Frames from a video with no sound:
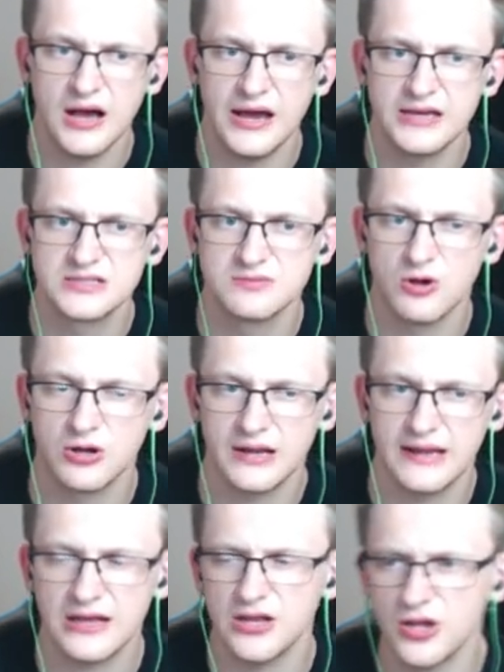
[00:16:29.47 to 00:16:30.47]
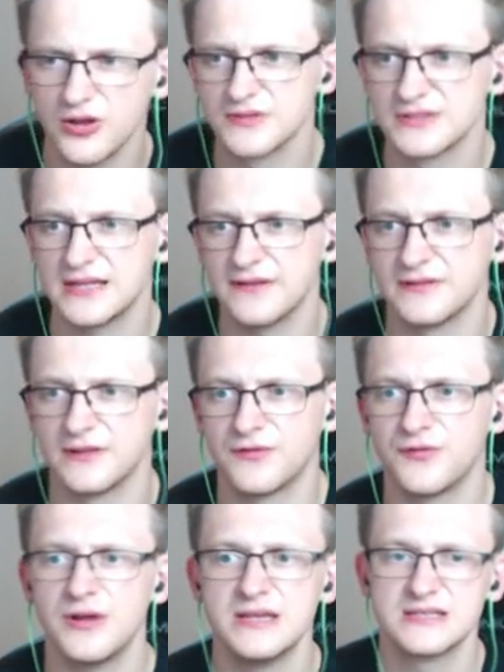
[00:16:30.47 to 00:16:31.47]
Ice Walker, like a lot of stuff that
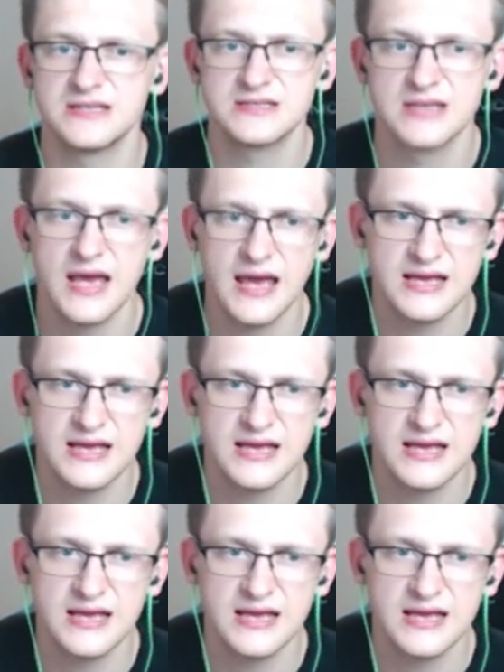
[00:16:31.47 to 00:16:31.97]
freezes.